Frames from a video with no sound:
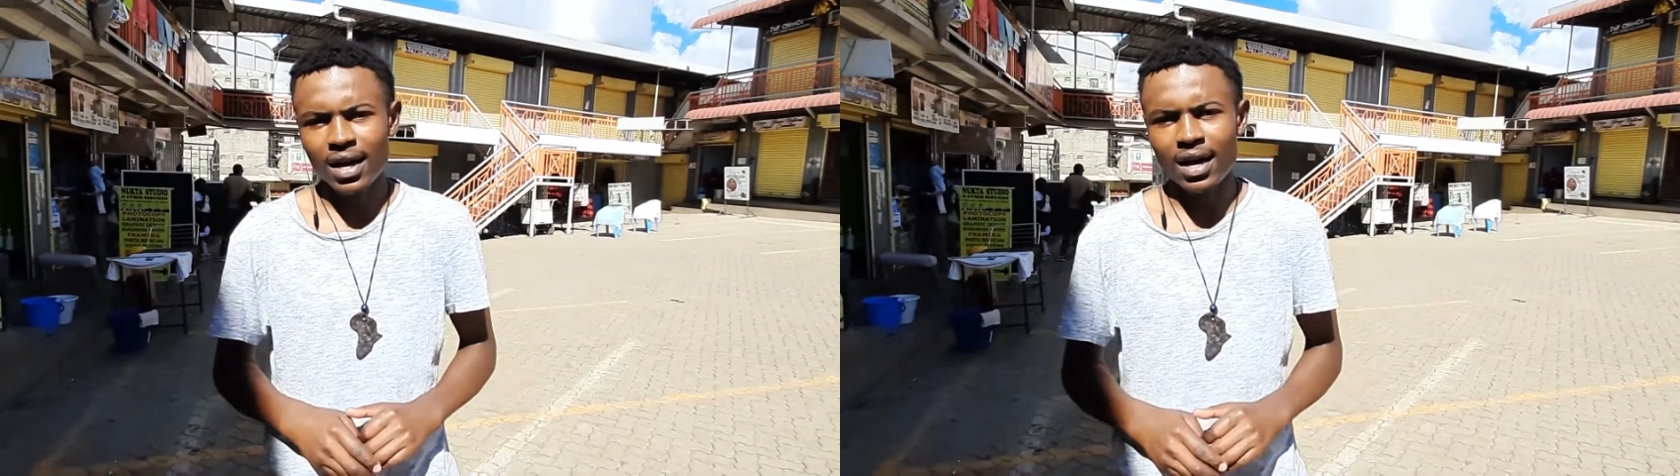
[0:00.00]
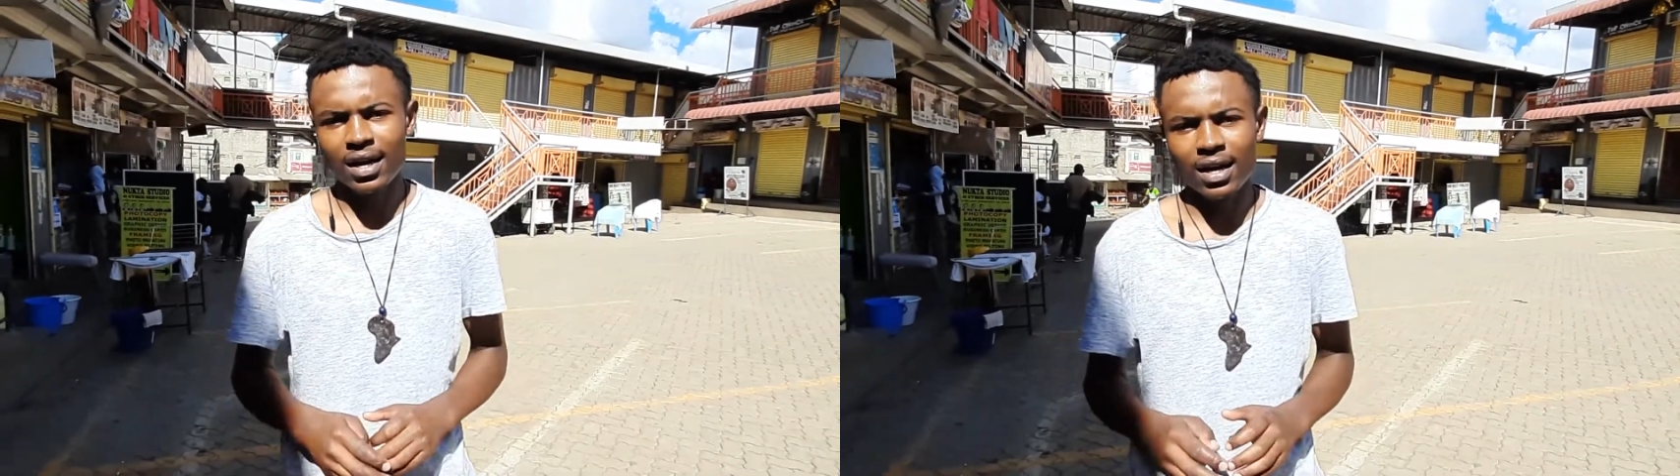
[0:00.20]

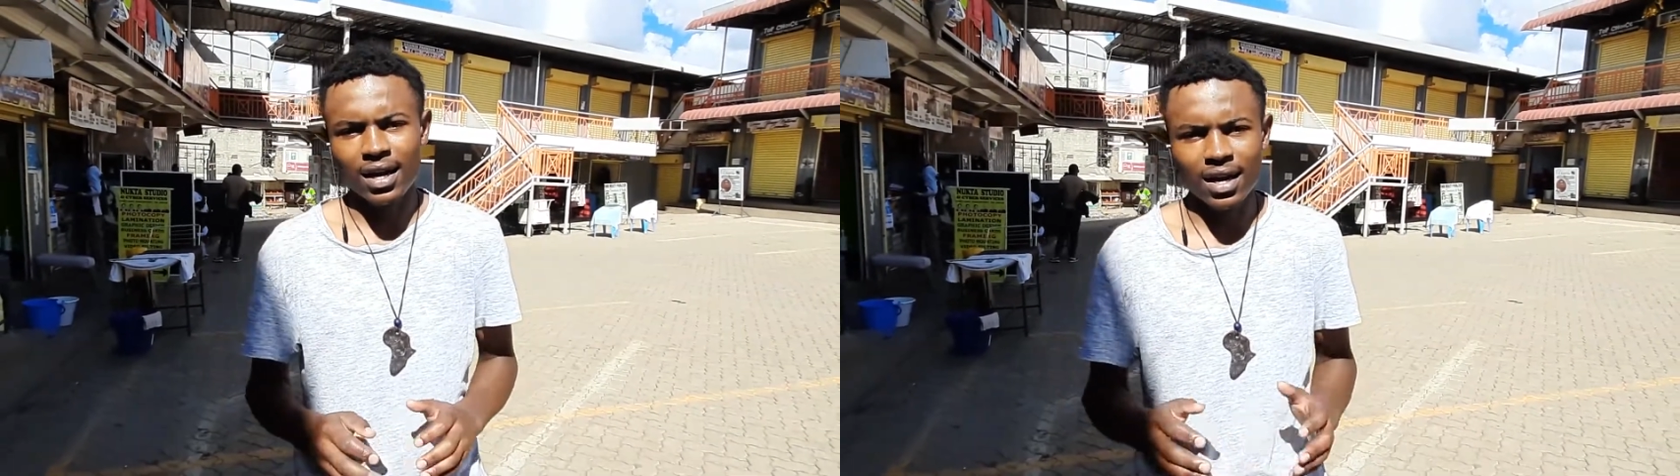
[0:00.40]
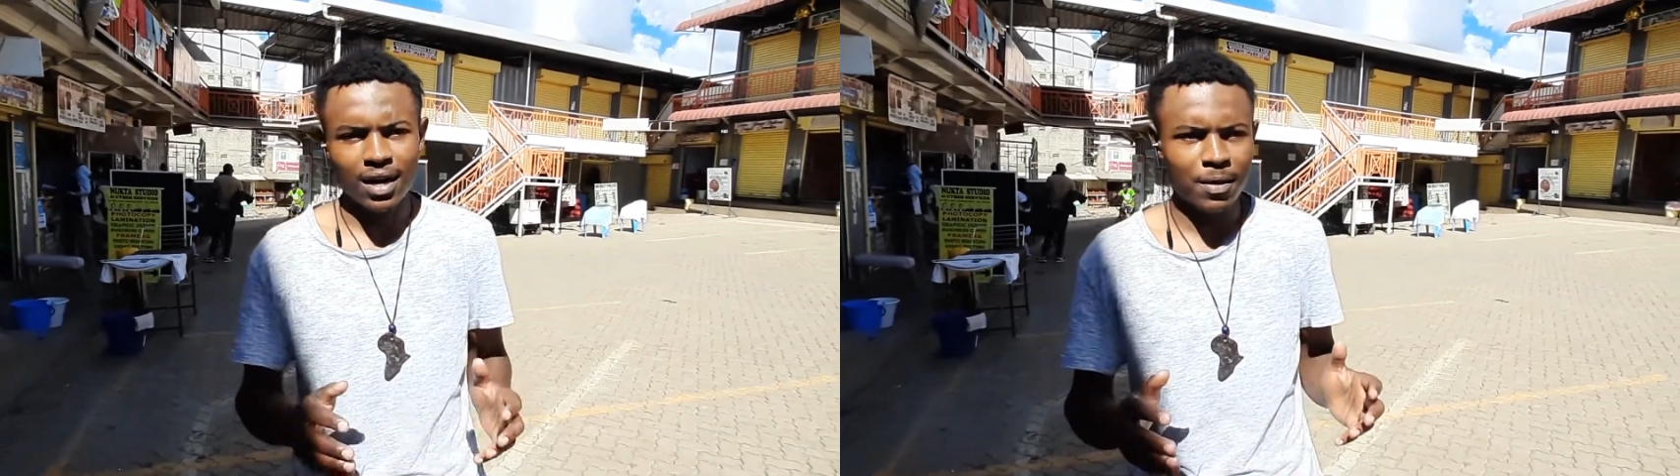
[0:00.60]
And
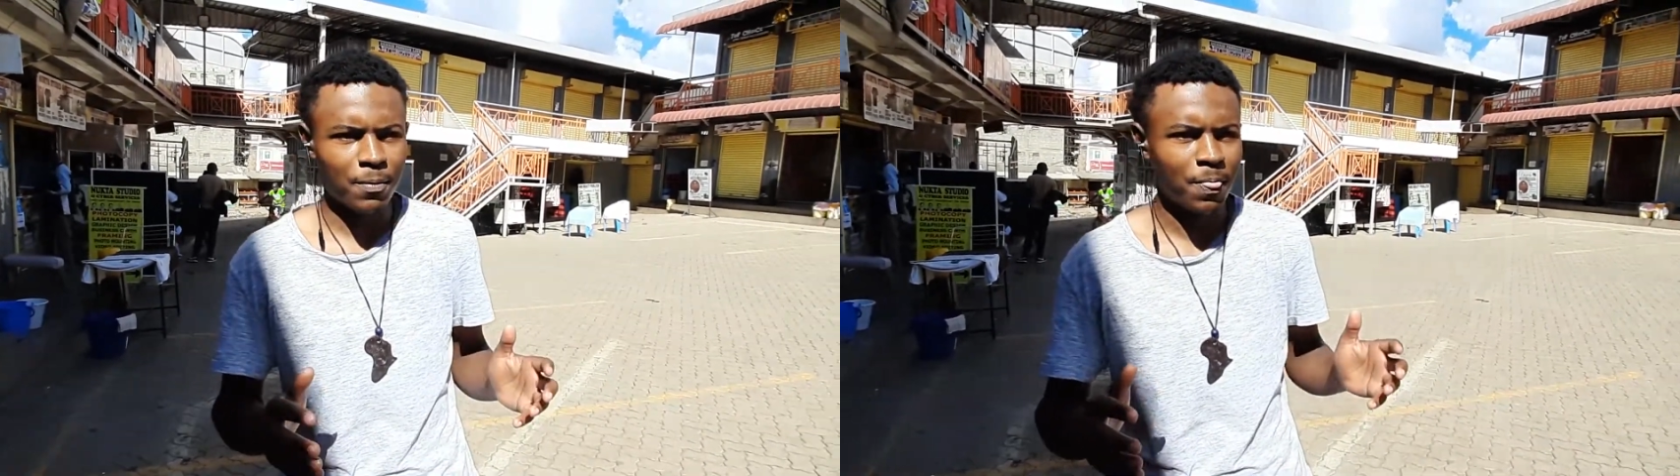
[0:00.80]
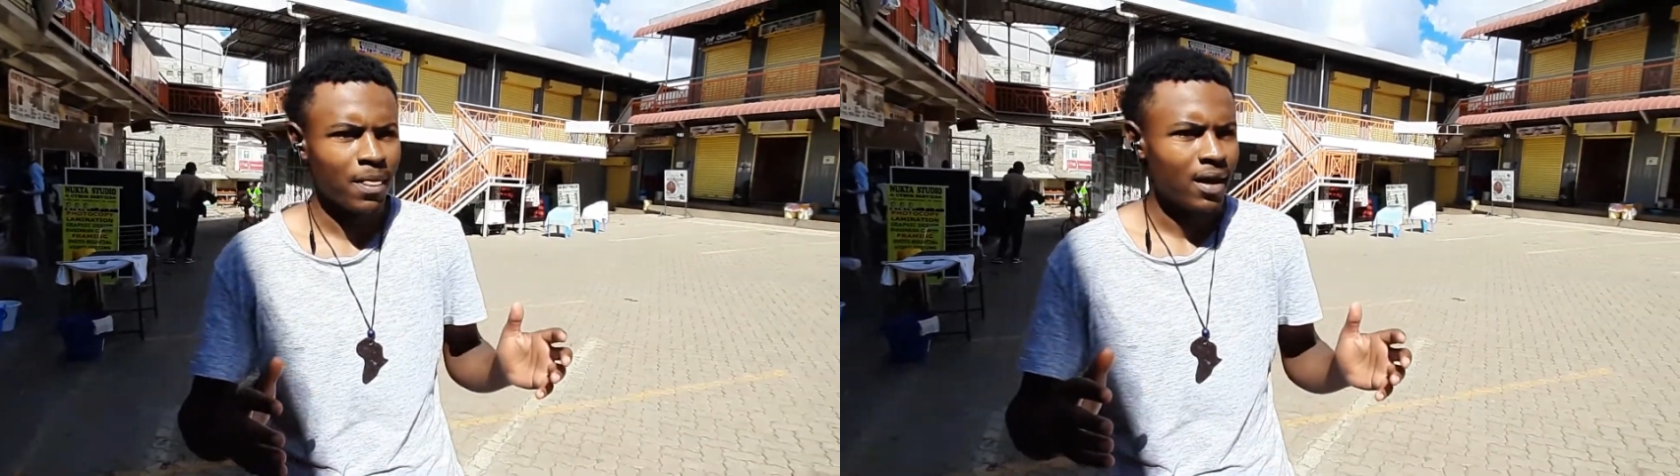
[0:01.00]

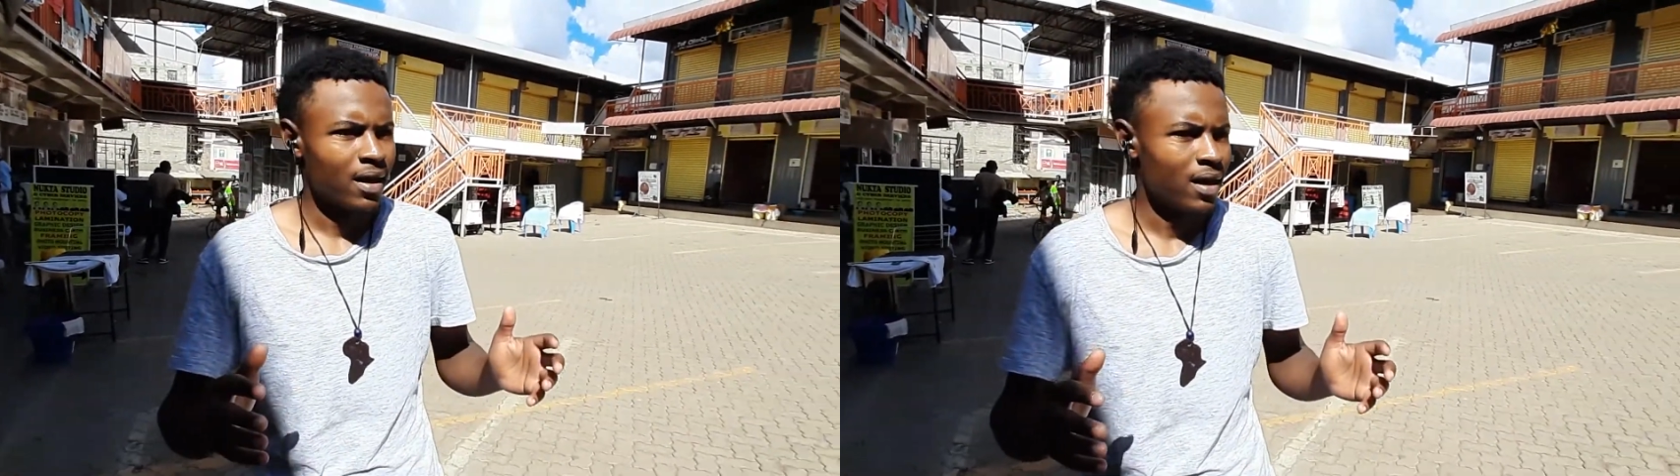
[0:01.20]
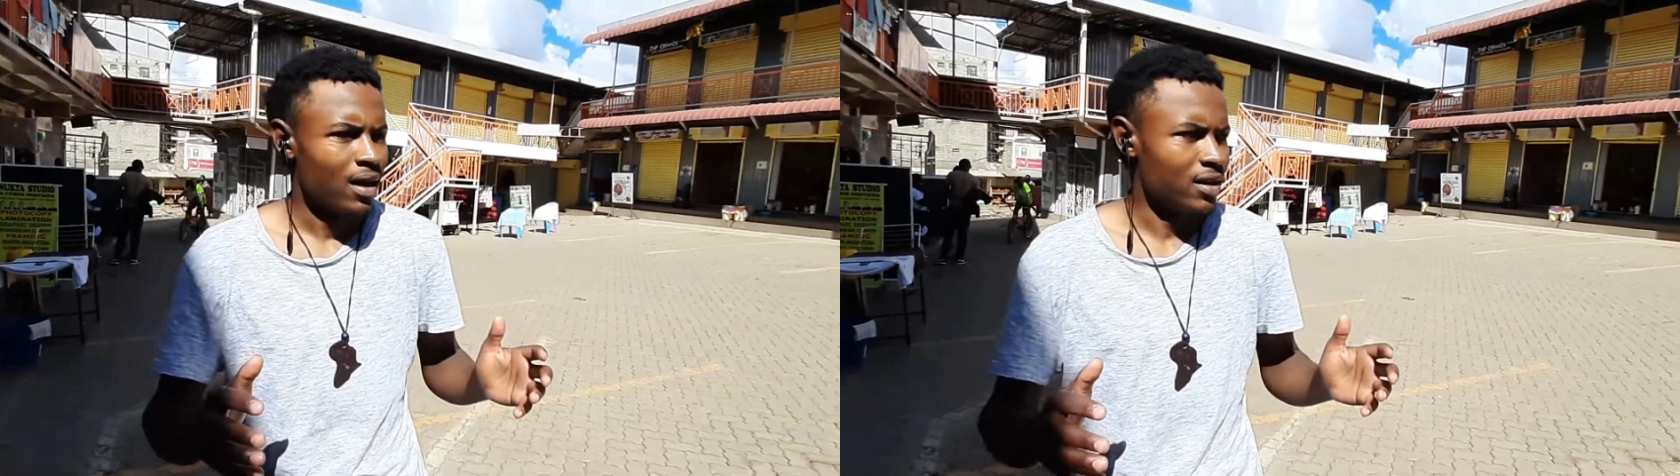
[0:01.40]
um,
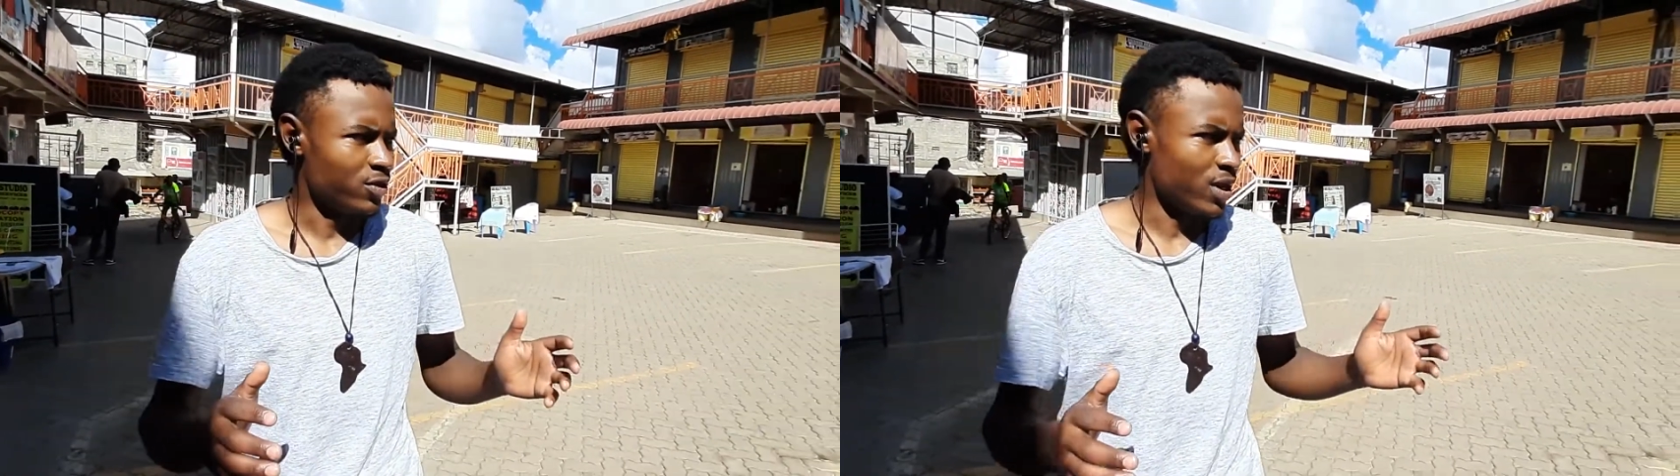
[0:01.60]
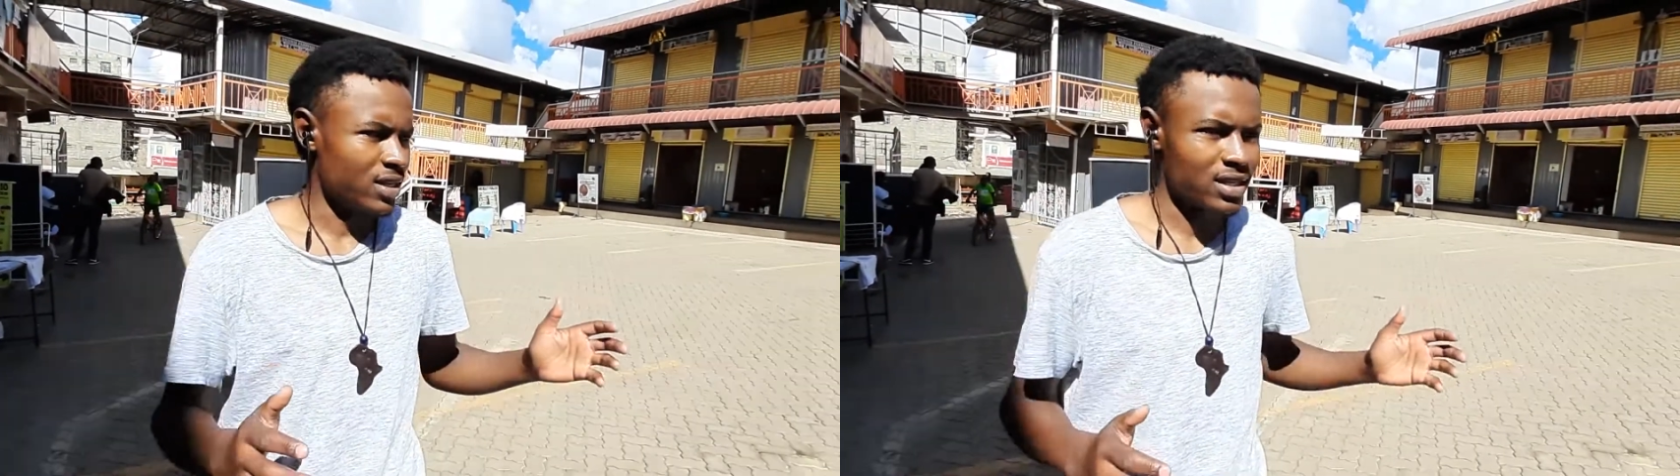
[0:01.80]
as
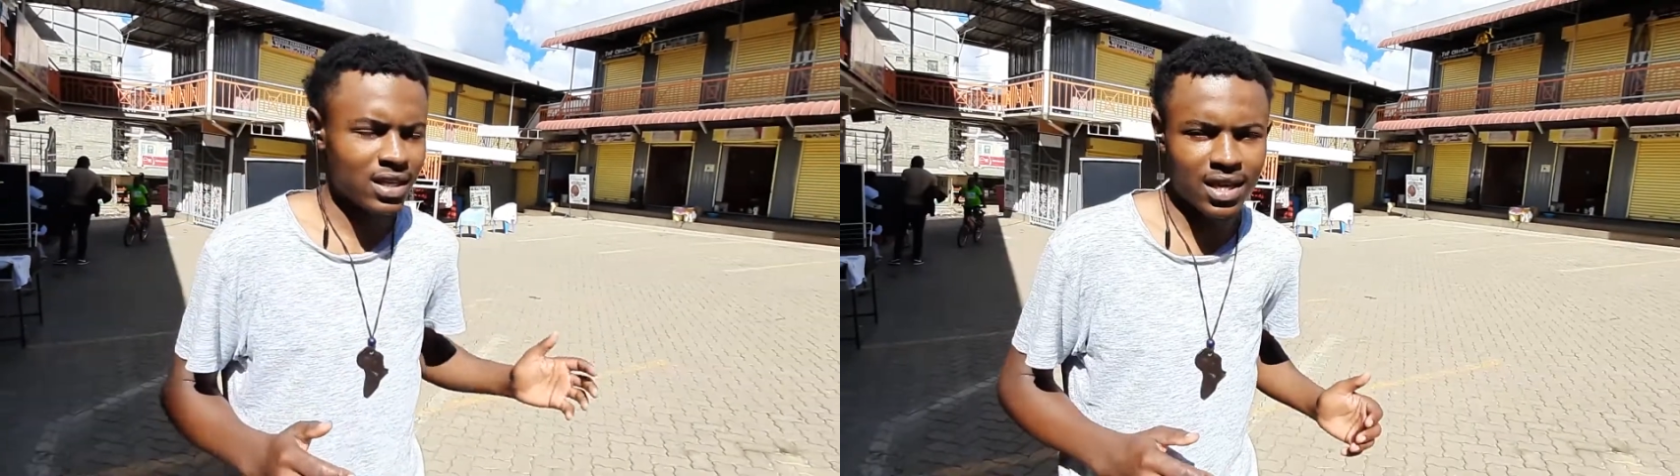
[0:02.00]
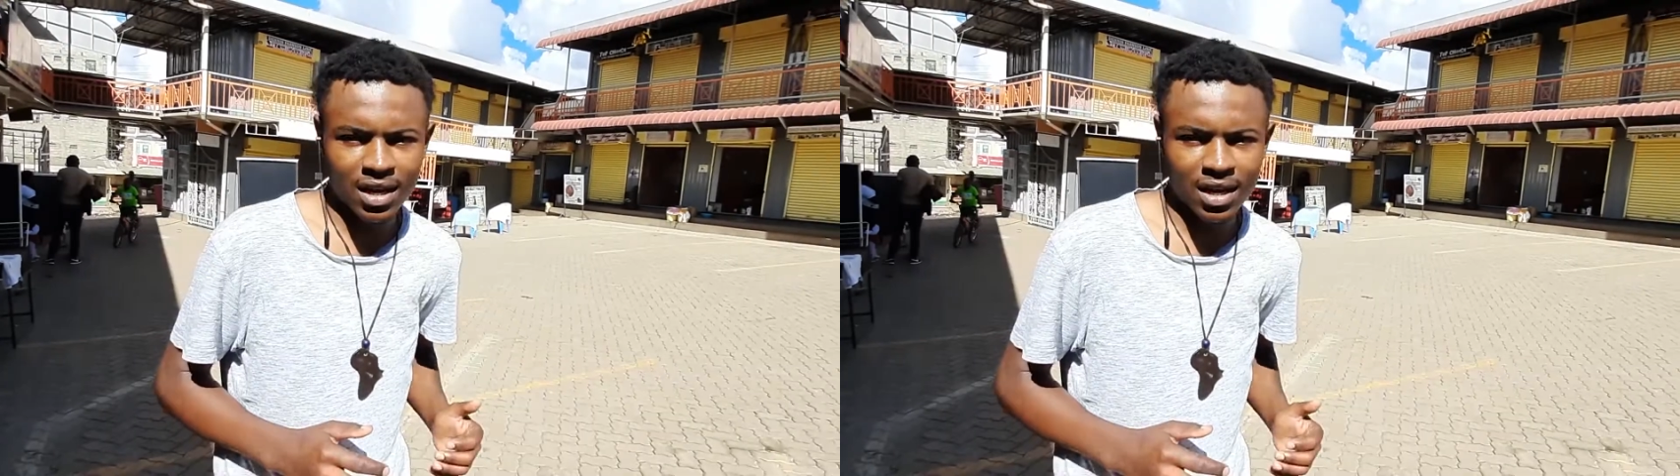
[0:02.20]
you can see,